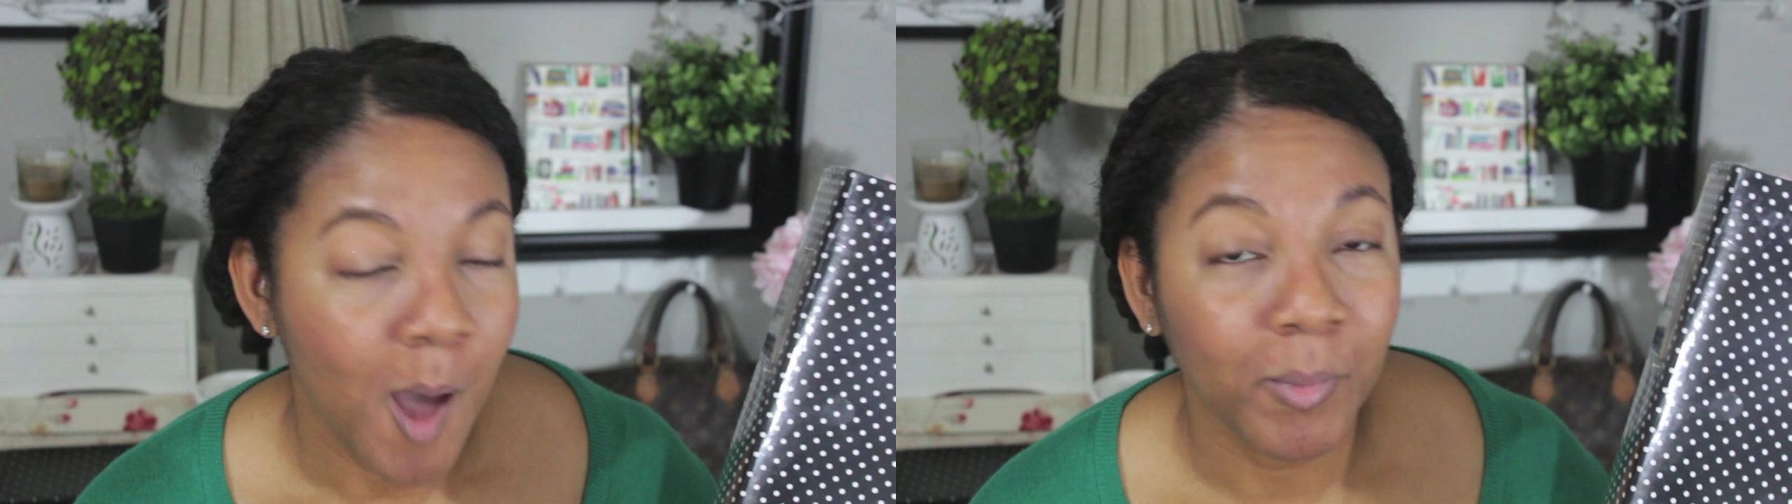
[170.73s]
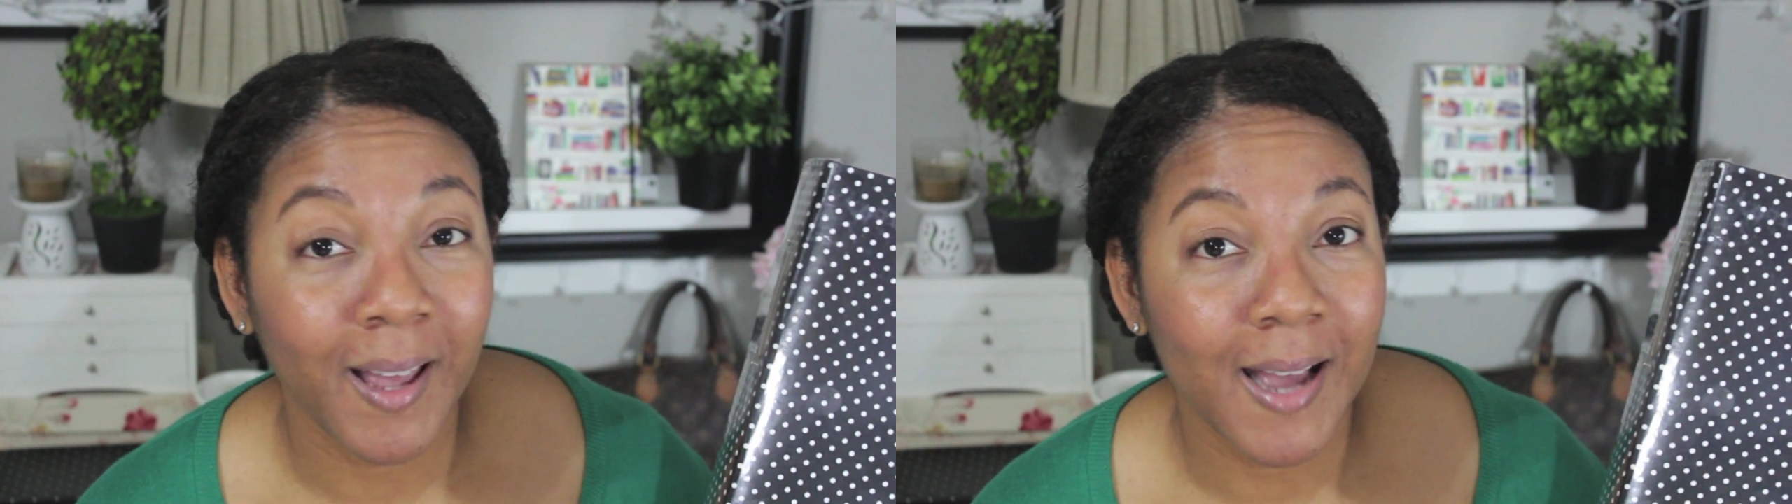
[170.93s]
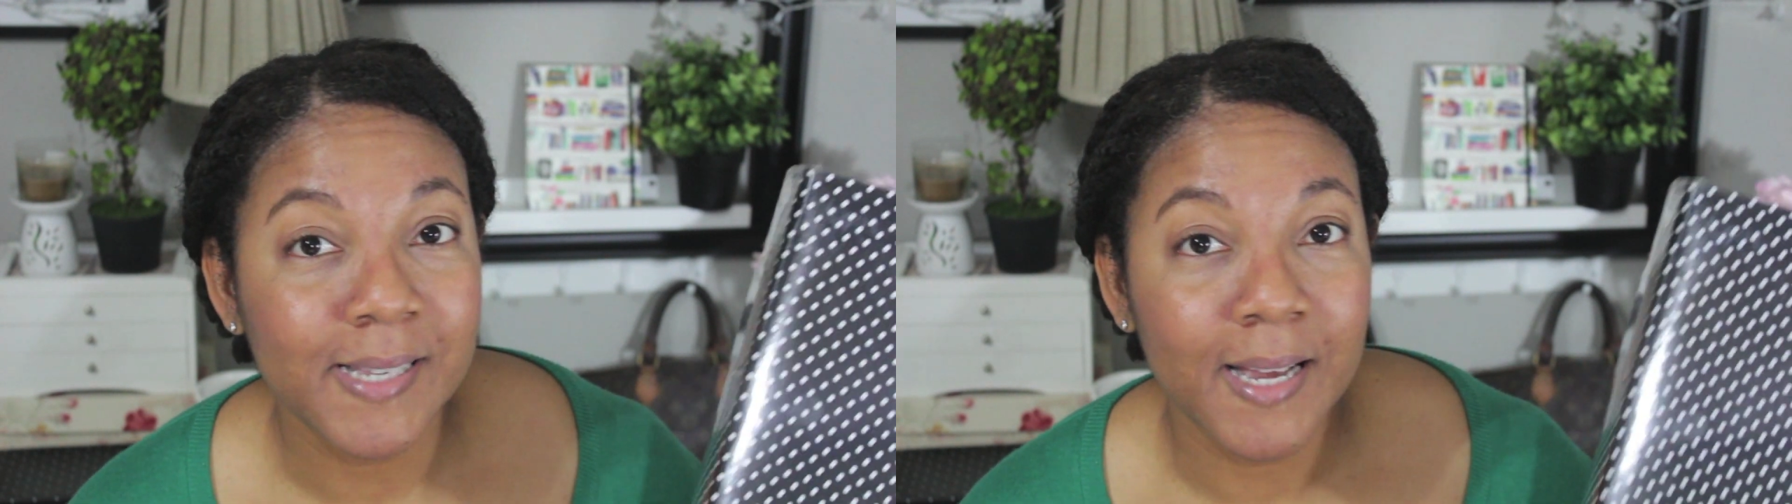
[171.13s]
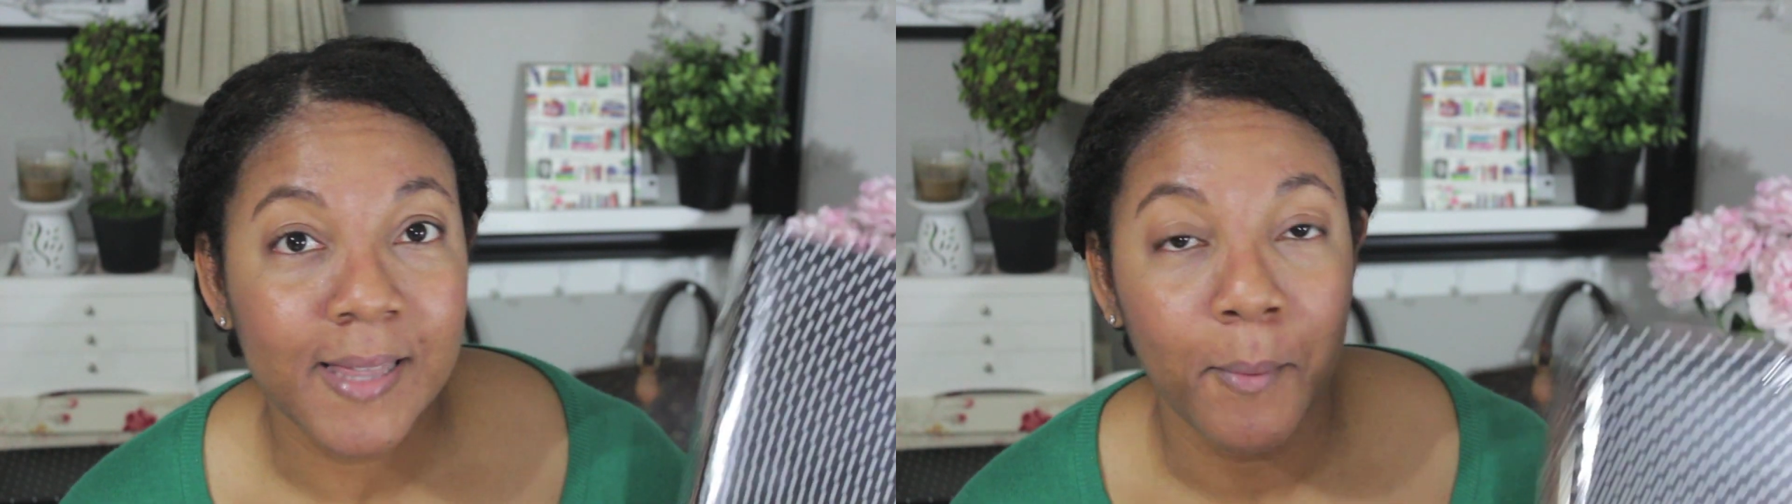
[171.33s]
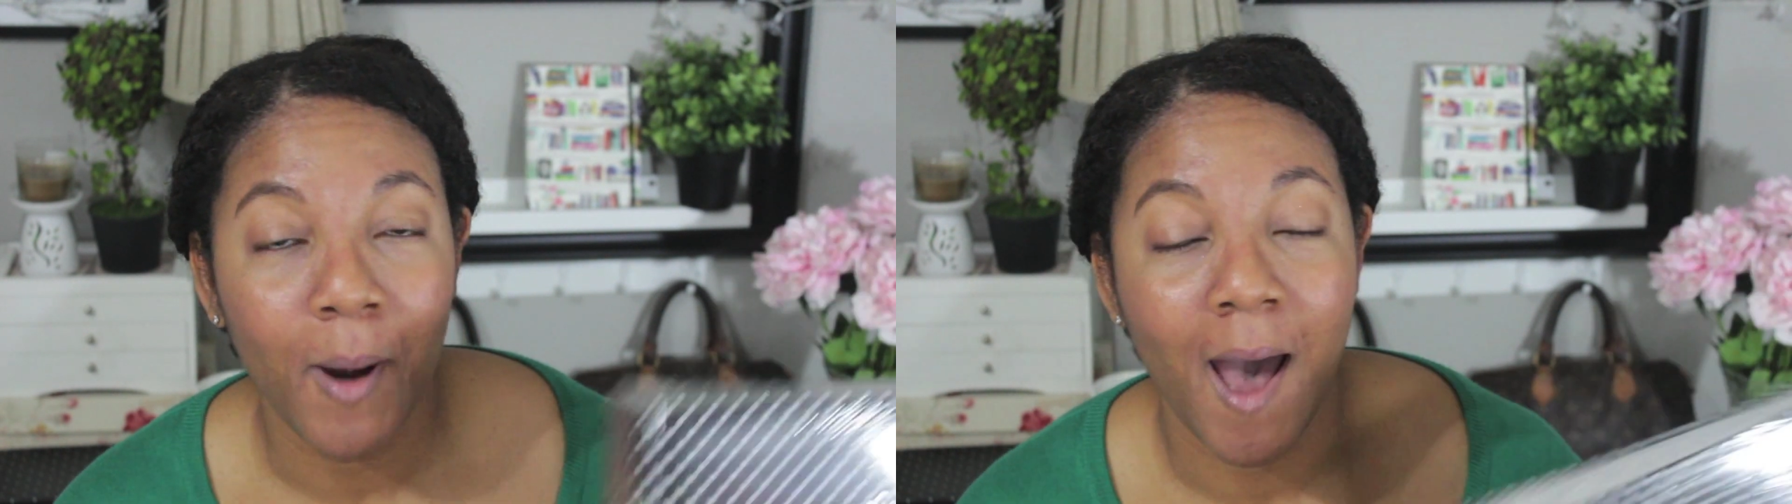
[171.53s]
But like I said,
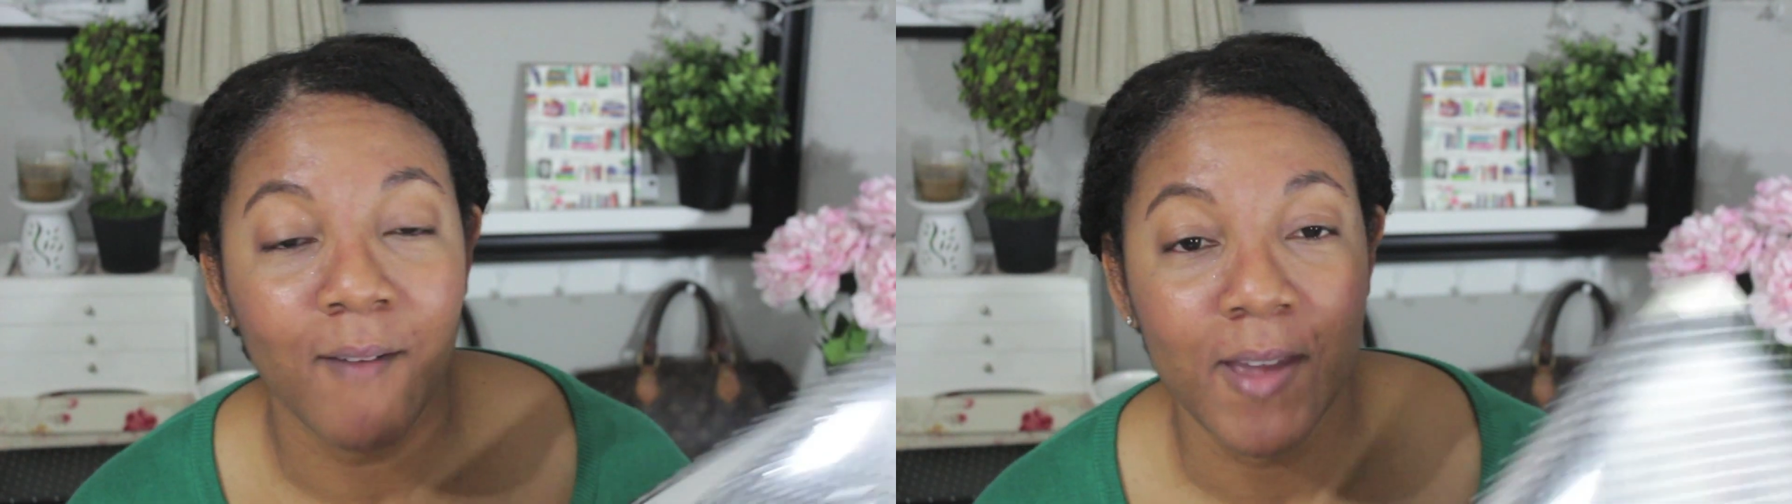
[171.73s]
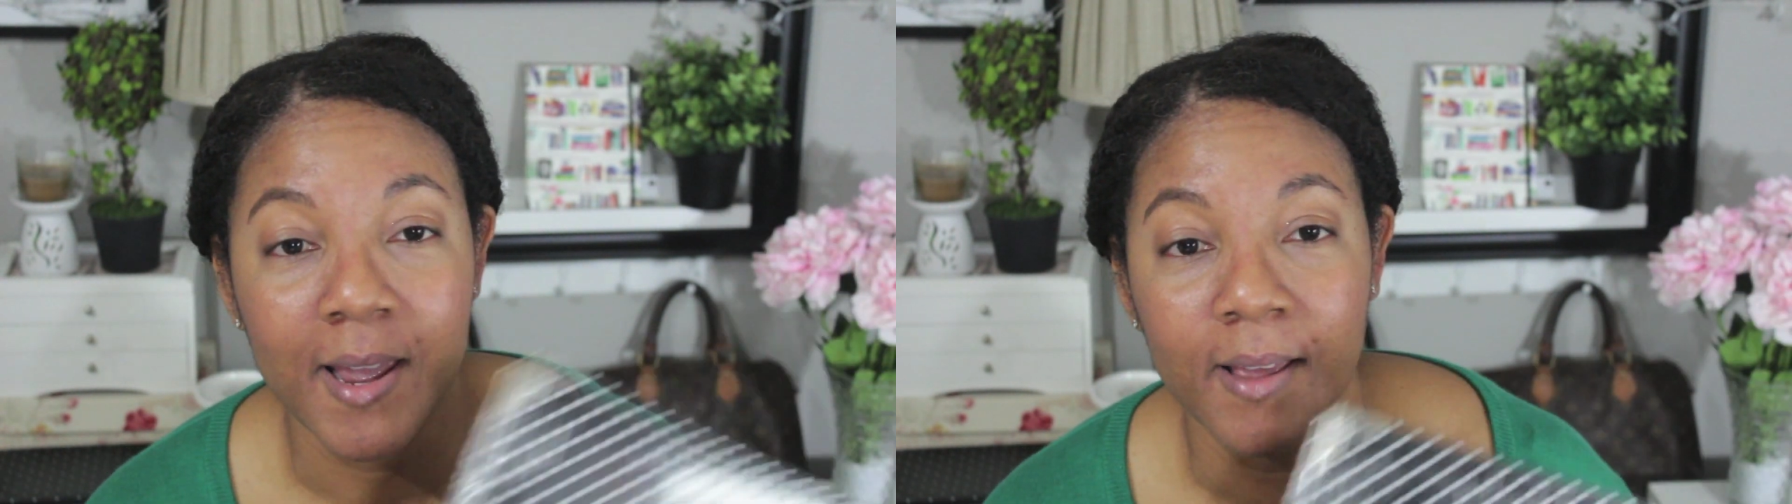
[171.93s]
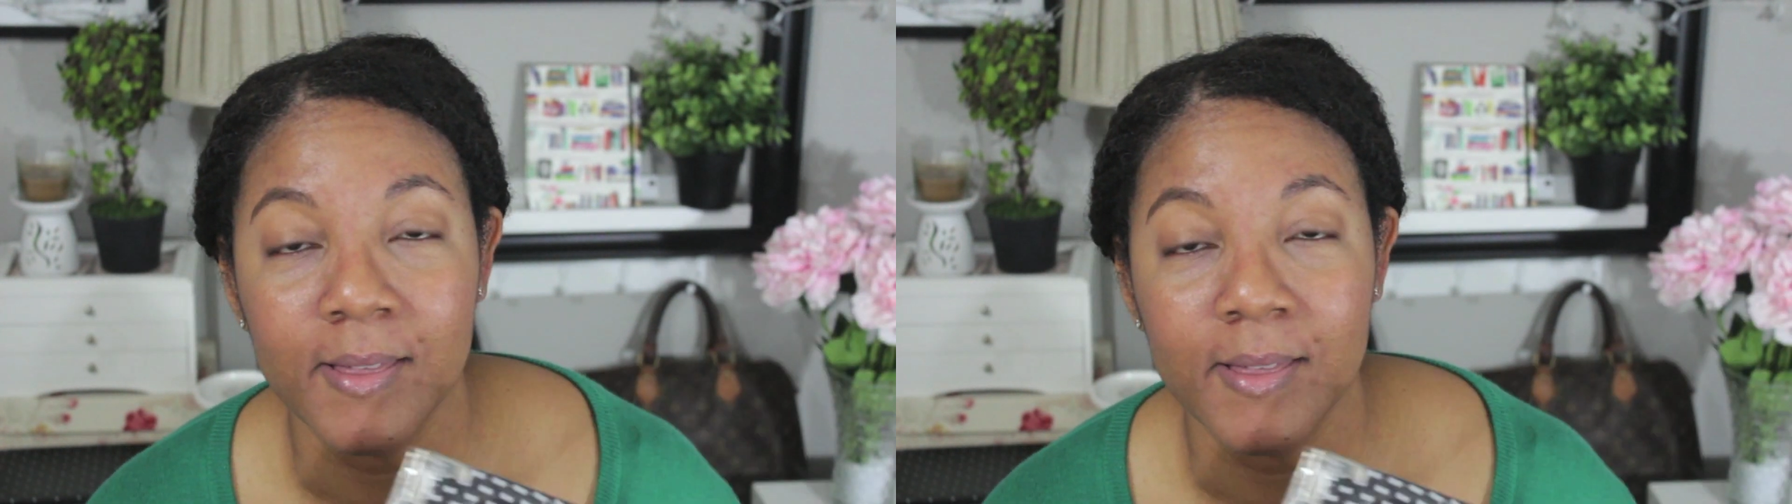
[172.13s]
they were having